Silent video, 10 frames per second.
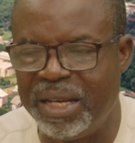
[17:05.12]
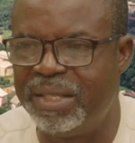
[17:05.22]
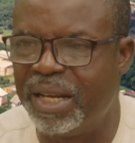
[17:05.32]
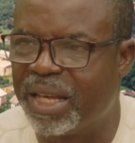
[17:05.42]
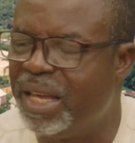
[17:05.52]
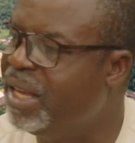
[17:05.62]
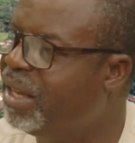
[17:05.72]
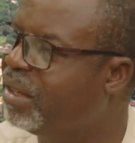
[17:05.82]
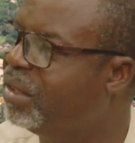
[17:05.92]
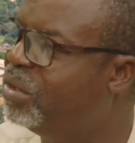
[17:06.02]
is the
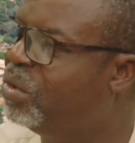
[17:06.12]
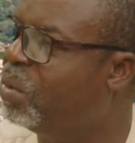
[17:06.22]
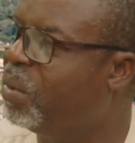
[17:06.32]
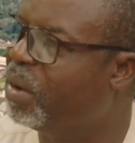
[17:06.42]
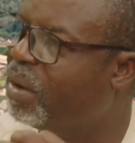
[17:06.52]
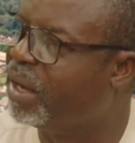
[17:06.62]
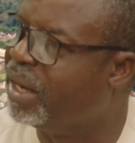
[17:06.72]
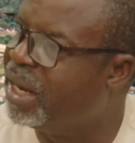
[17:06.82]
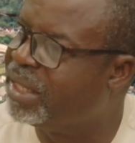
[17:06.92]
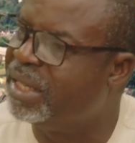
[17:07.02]
key to
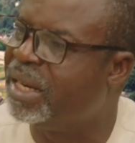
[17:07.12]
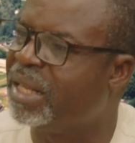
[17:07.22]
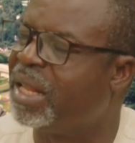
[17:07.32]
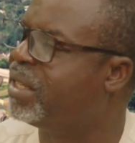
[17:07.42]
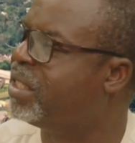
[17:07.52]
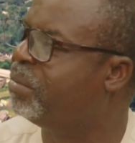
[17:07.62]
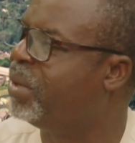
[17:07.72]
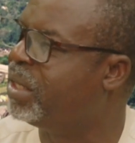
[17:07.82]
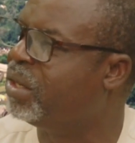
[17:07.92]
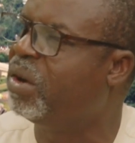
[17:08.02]
creating that
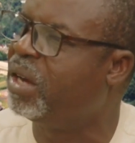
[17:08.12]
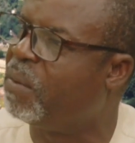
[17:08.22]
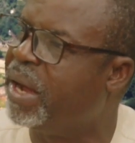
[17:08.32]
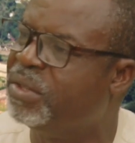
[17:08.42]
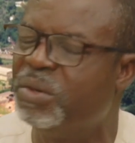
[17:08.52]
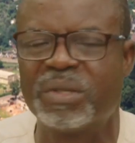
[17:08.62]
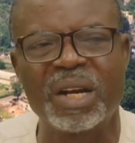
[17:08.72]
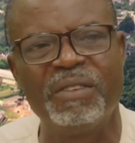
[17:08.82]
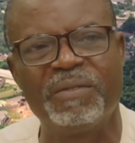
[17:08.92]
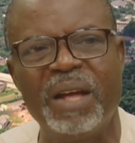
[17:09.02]
accessibility. Otherwise, you
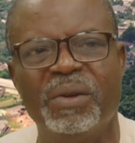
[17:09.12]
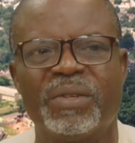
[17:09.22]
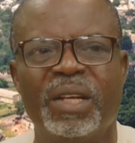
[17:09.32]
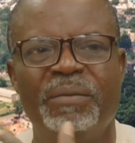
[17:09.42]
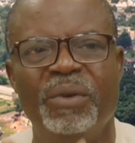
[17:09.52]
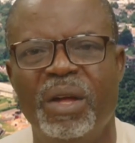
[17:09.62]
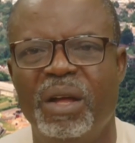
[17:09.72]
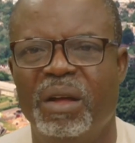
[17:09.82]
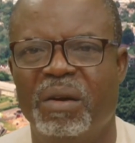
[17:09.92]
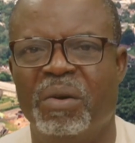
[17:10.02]
transfer yourself
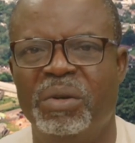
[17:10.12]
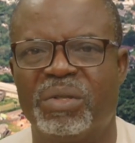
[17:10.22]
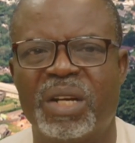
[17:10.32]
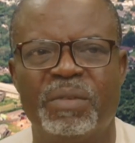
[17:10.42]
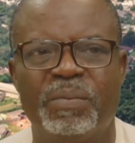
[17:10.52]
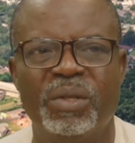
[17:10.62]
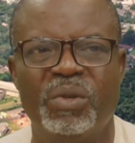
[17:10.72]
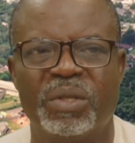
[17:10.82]
or you transport